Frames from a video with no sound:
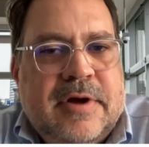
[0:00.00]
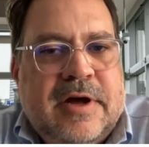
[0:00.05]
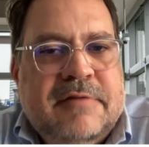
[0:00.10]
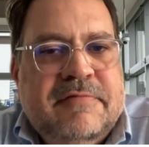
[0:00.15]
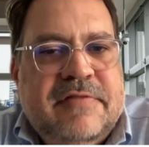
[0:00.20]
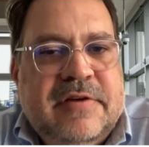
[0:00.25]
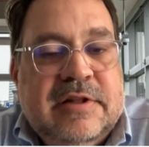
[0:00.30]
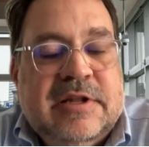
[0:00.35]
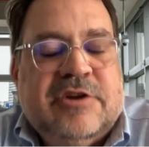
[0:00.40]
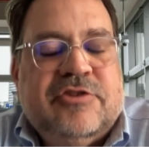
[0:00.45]
I
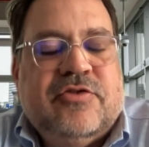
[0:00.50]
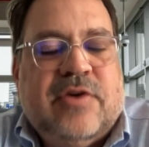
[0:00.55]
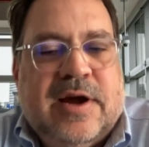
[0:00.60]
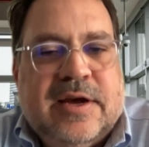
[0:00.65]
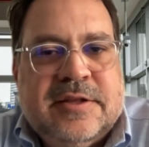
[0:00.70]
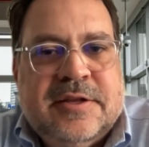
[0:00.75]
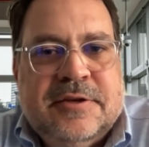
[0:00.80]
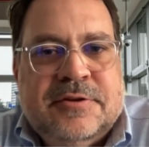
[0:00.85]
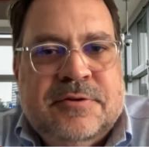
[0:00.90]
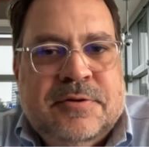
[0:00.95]
feel
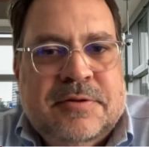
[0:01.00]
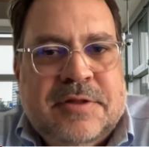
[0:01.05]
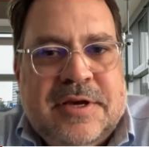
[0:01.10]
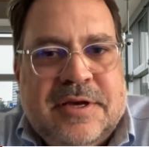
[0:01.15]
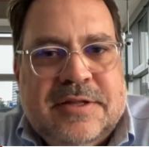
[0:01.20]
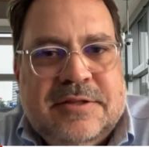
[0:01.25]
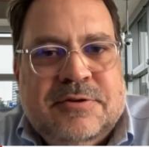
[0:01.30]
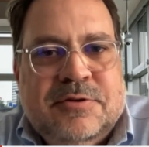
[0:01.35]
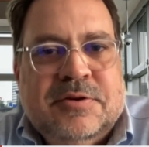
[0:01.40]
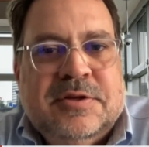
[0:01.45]
attracted to
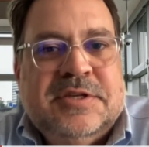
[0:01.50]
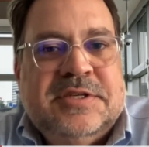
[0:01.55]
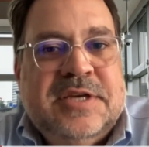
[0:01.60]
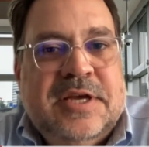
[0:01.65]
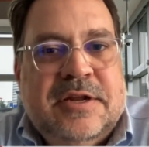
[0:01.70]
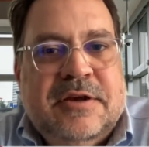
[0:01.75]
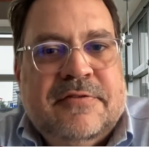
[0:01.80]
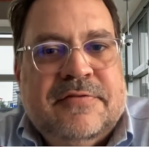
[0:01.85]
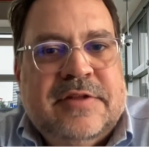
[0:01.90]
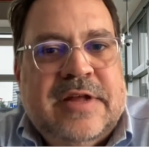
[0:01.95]
the to the
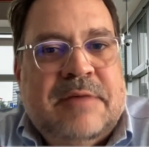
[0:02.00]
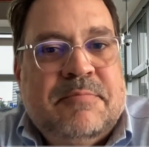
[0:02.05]
city of